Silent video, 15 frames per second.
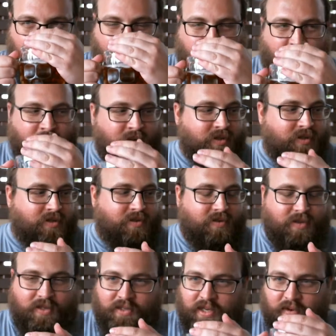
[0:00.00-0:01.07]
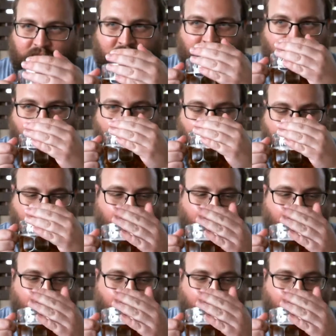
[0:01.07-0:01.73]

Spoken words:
strong as the 7 at all.